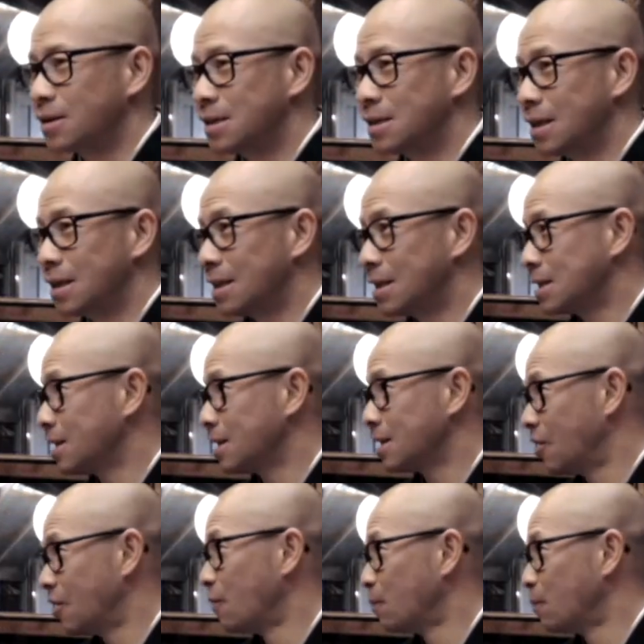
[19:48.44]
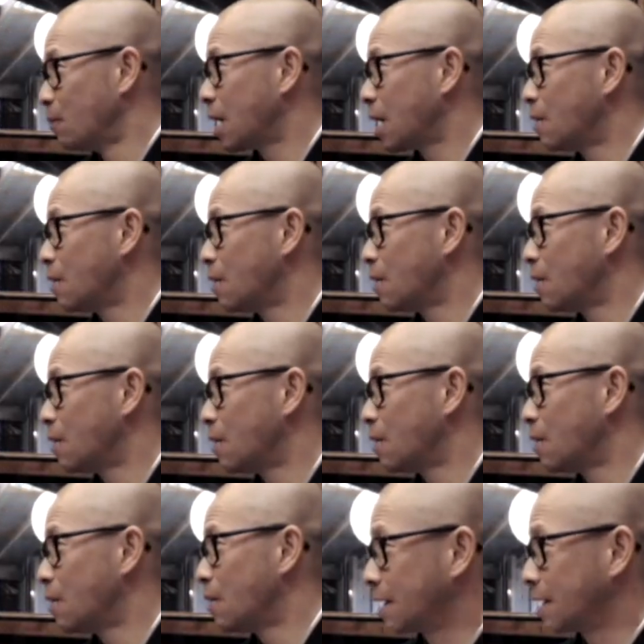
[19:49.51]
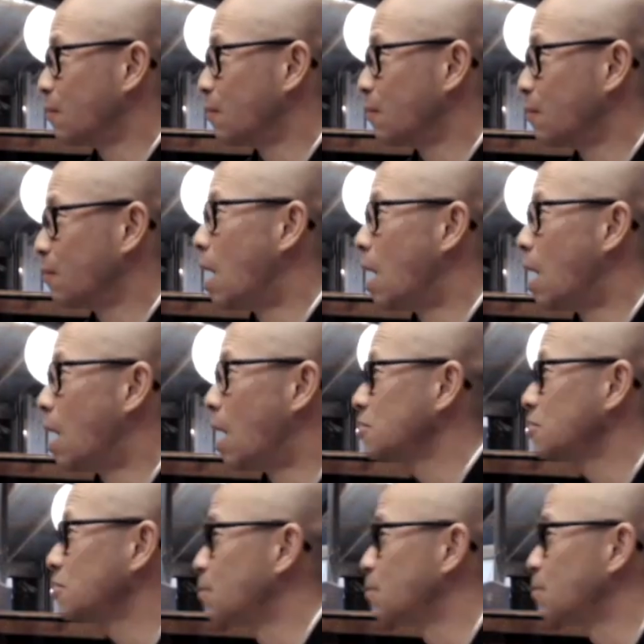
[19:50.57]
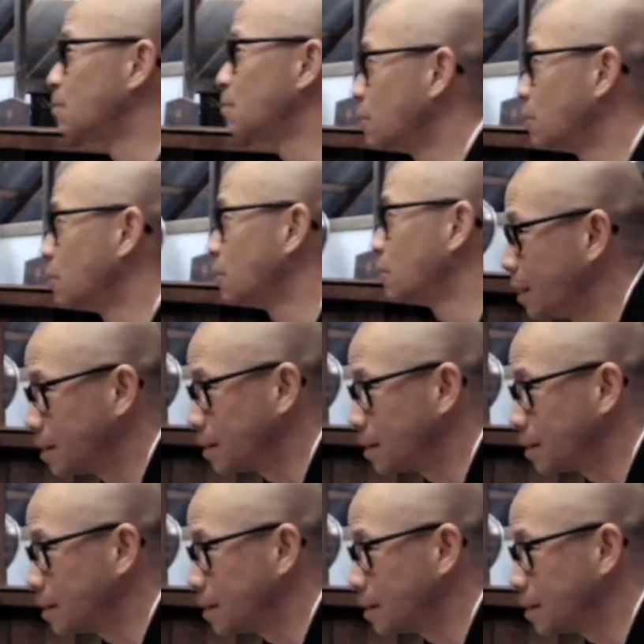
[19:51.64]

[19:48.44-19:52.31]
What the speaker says: they could see them coming like miles and